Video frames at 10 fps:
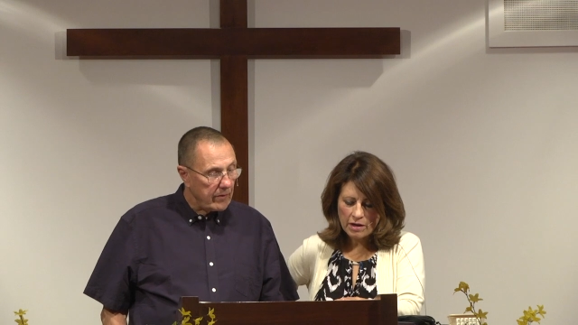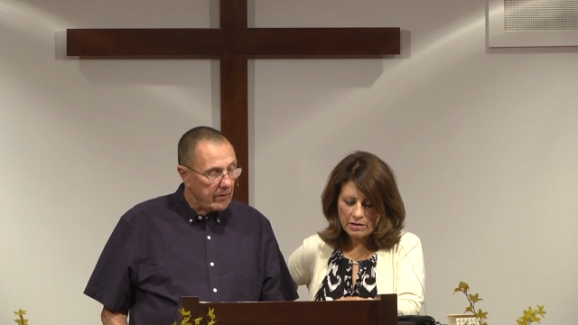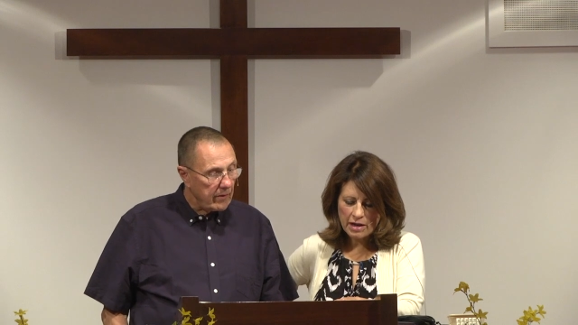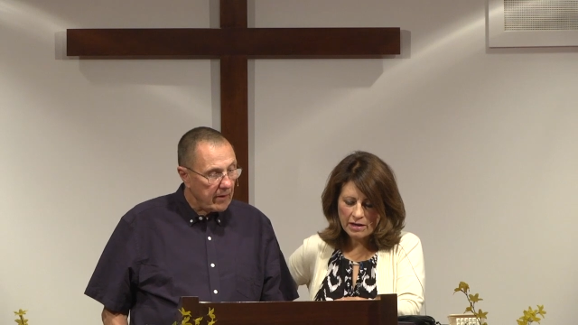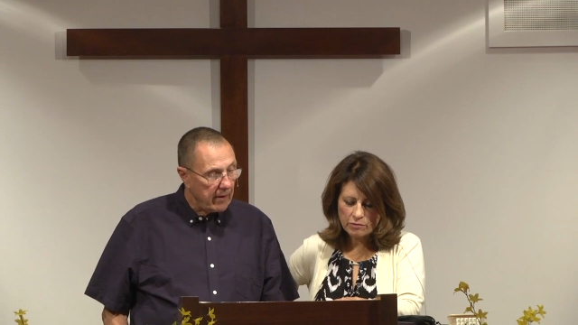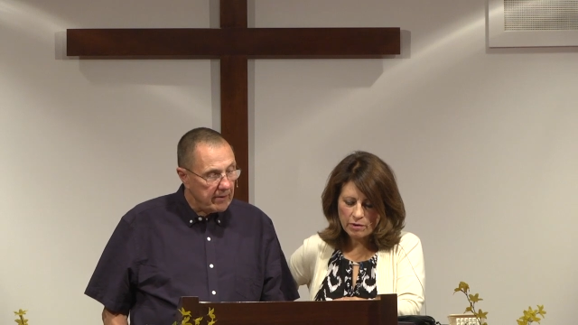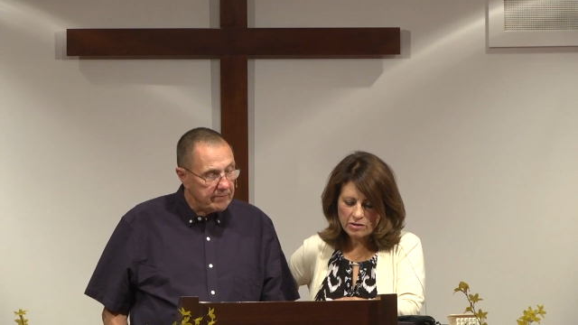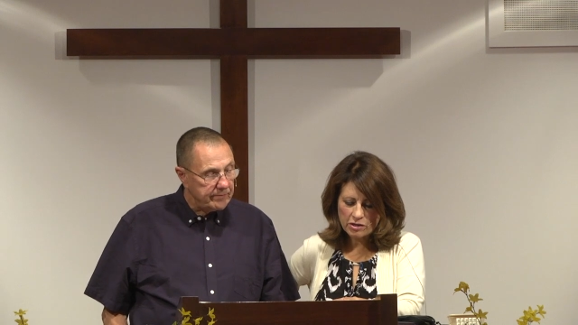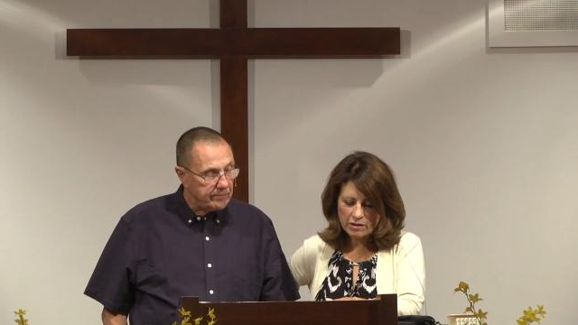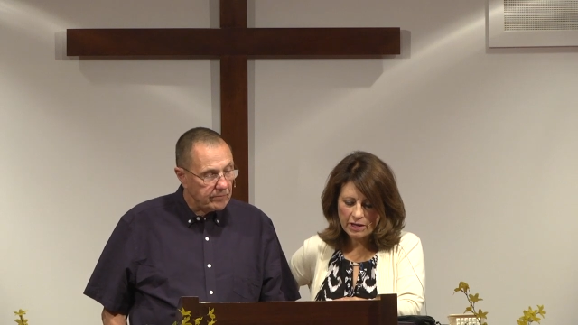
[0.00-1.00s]
Speaker 1: not
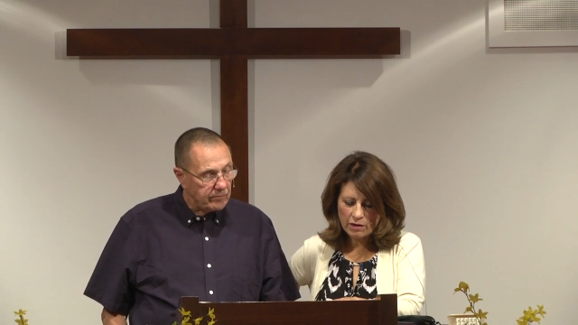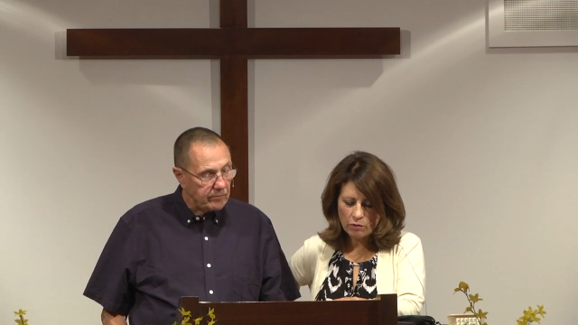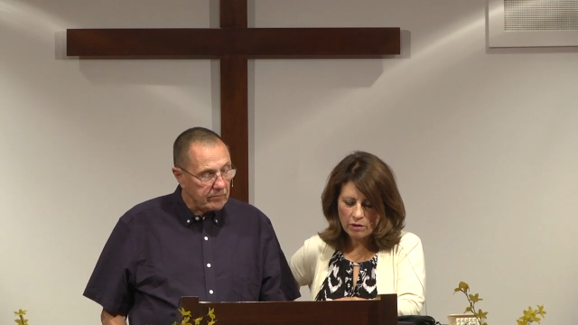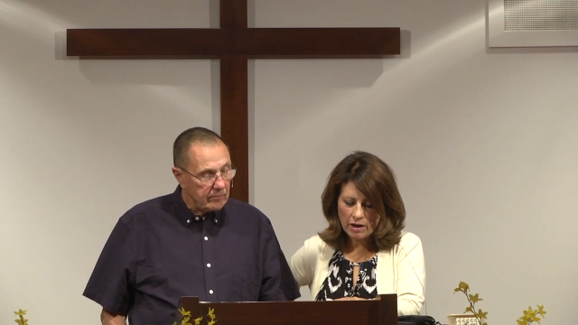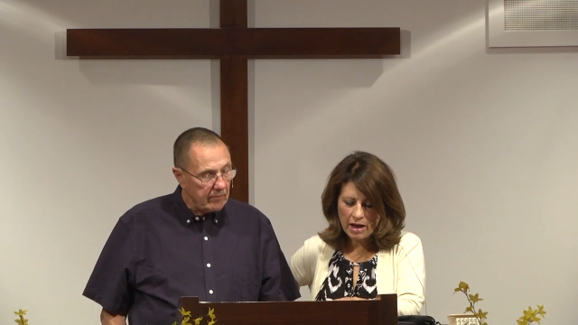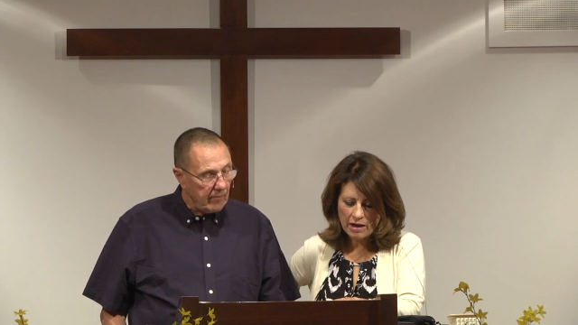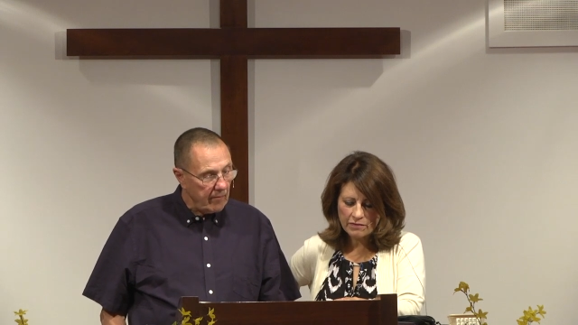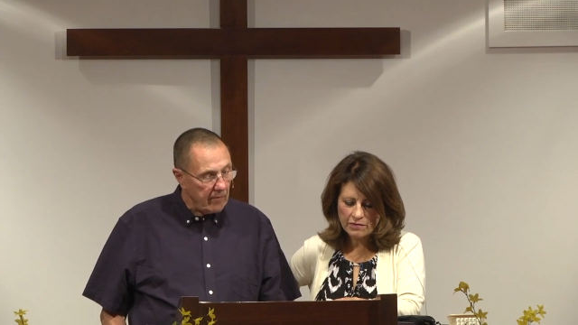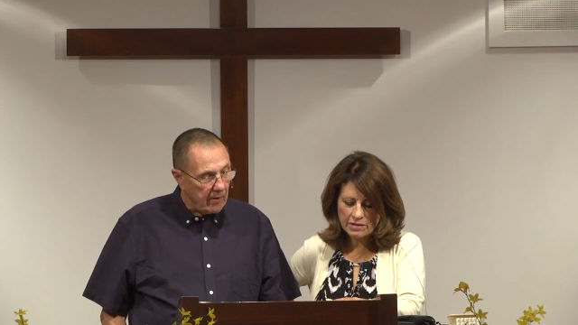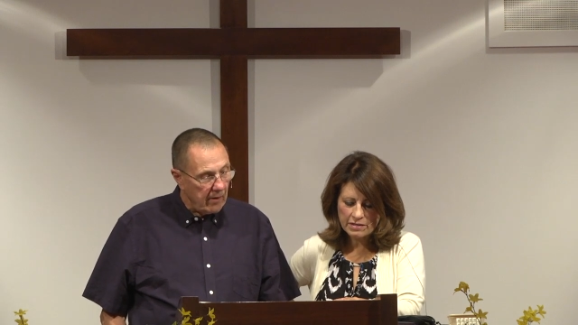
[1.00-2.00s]
grudgingly or out
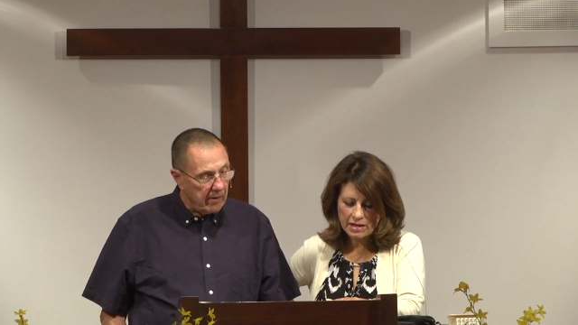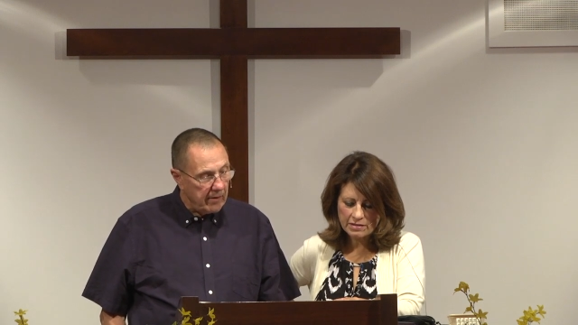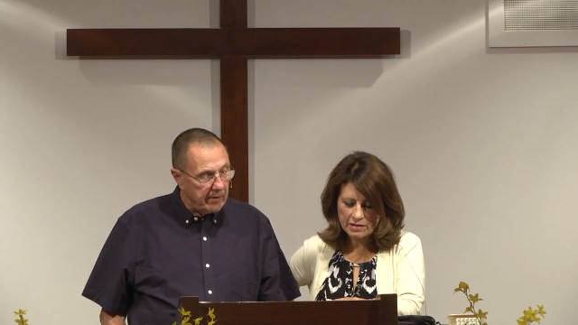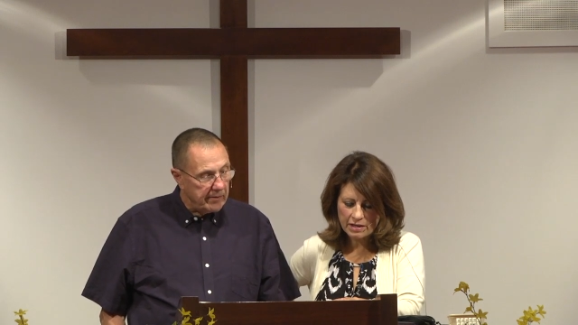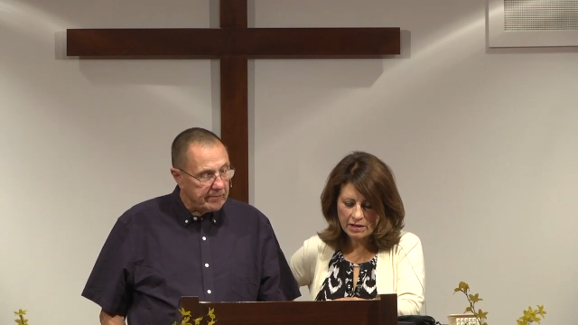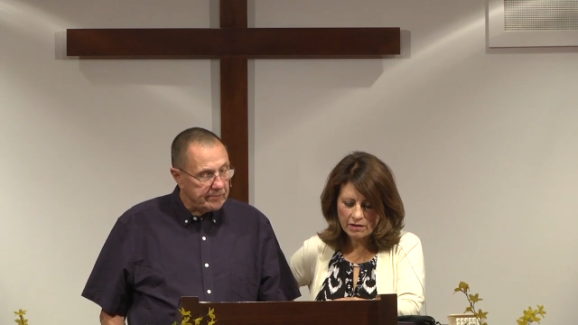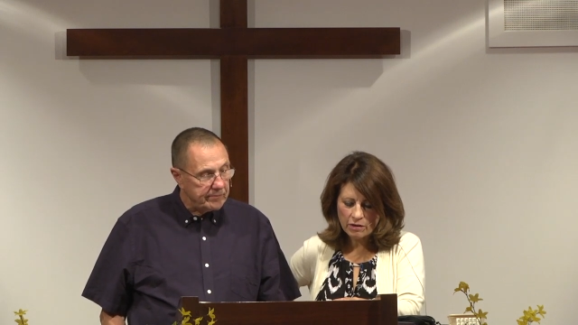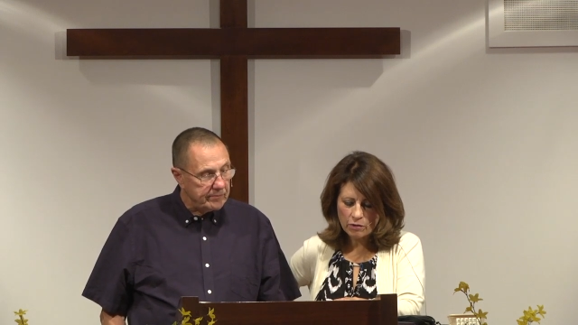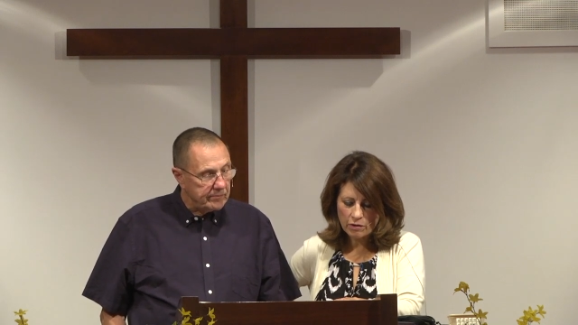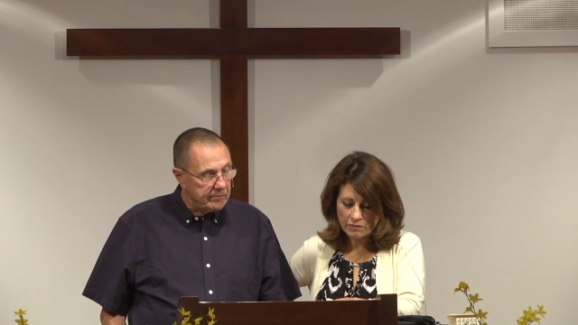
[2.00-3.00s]
of necessity,
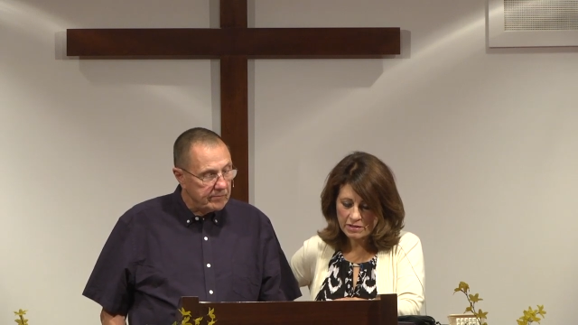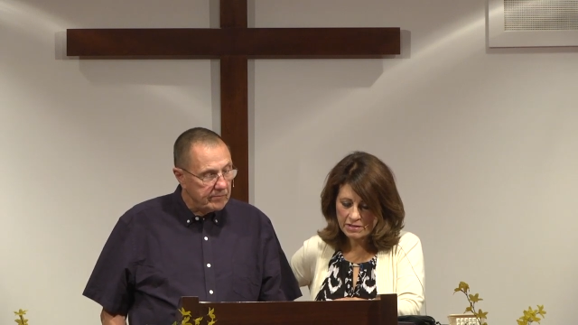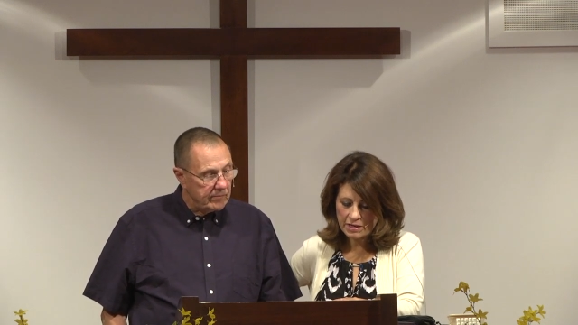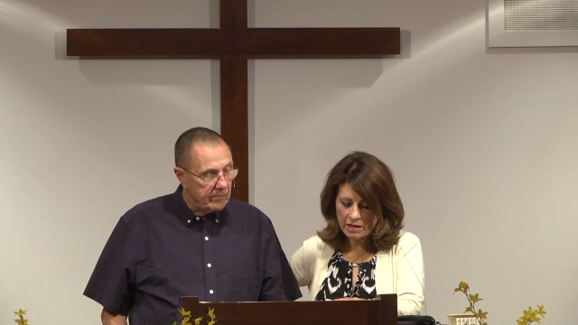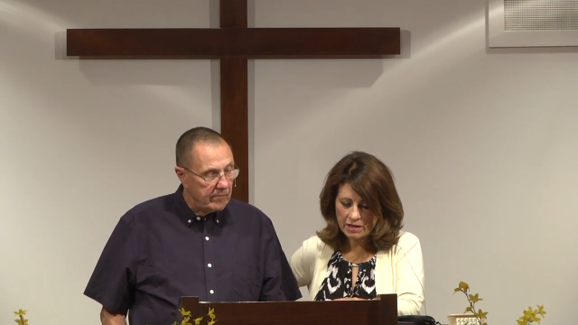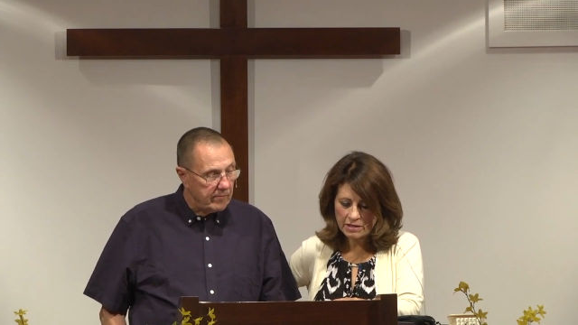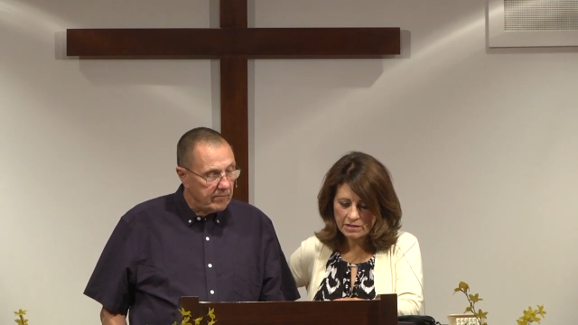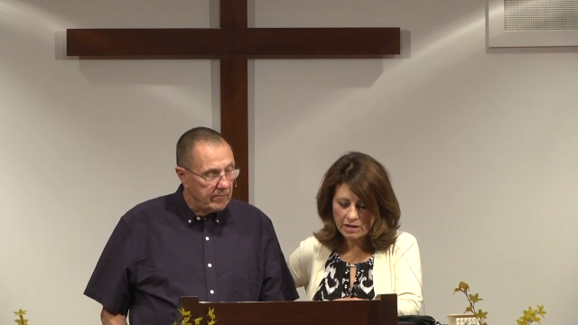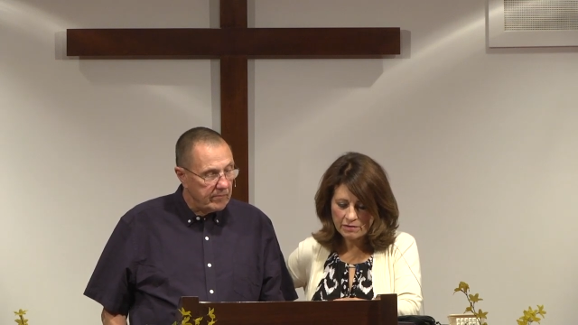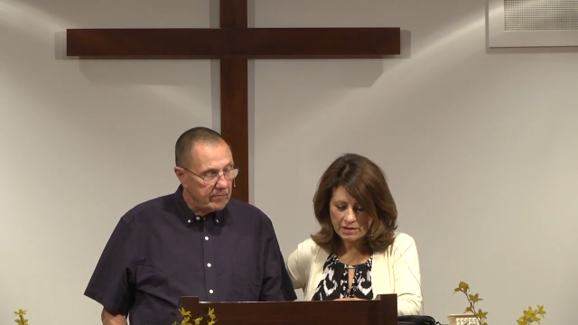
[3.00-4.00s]
or of in
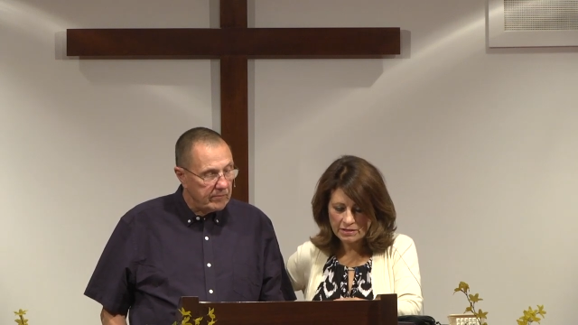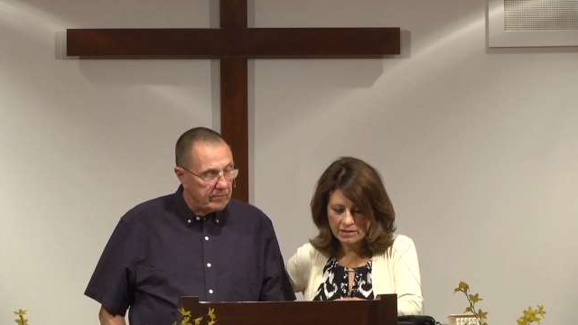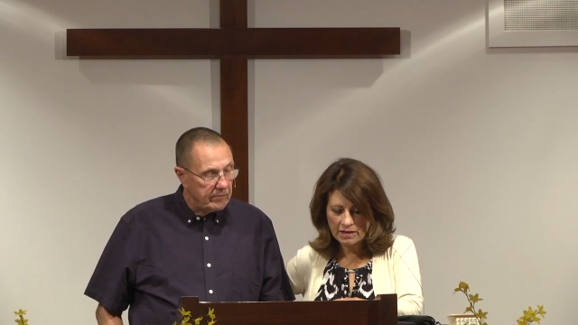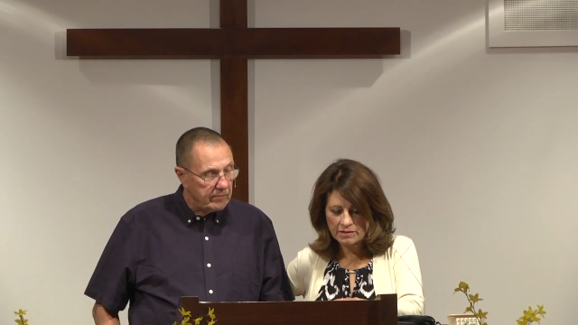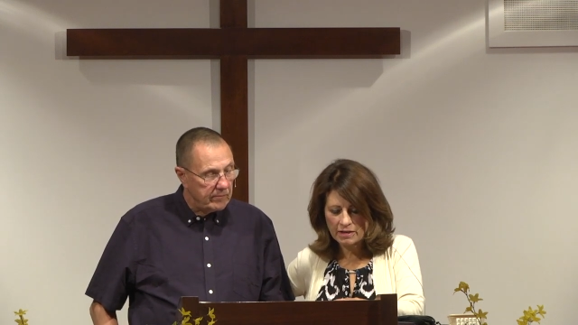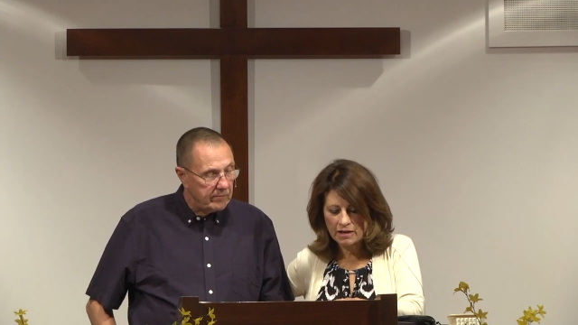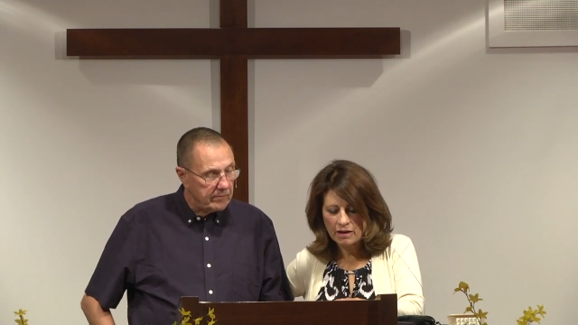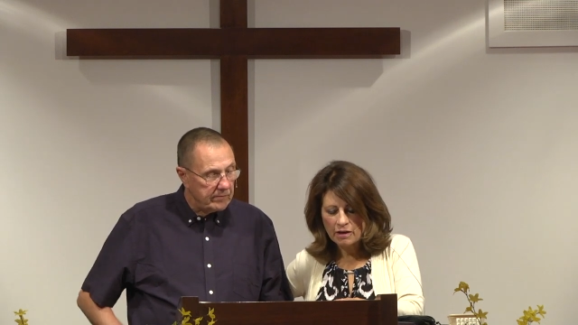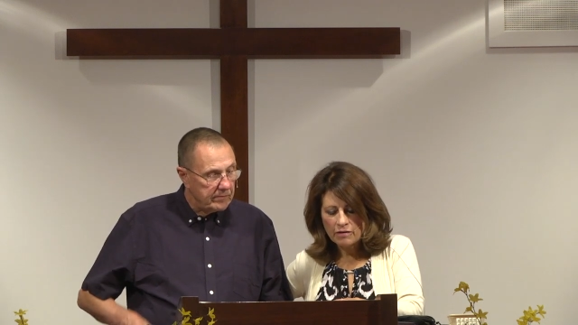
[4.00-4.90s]
a necessity,